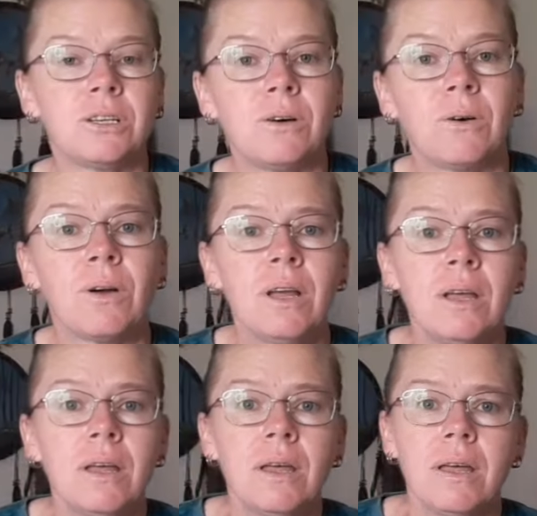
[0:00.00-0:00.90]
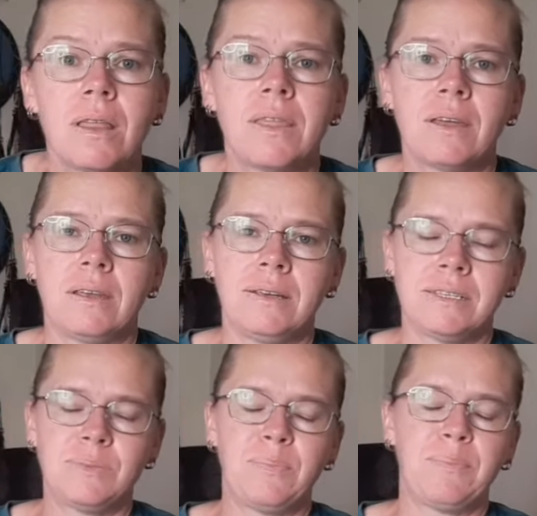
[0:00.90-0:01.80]
along that
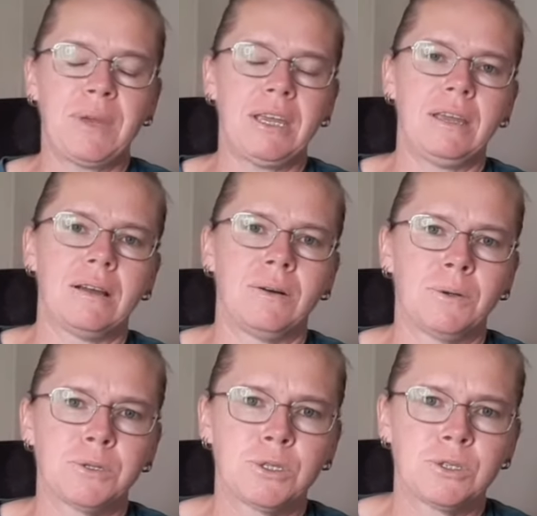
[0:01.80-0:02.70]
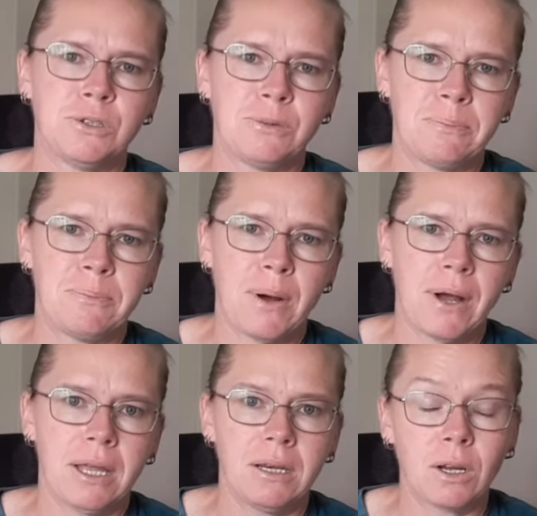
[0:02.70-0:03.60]
is being hosted
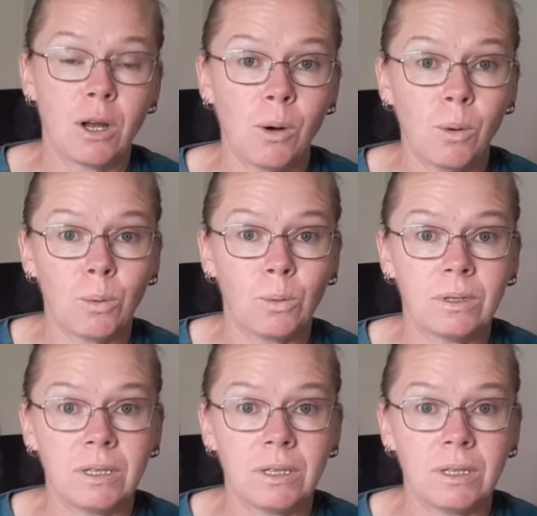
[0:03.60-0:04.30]
by Nicole,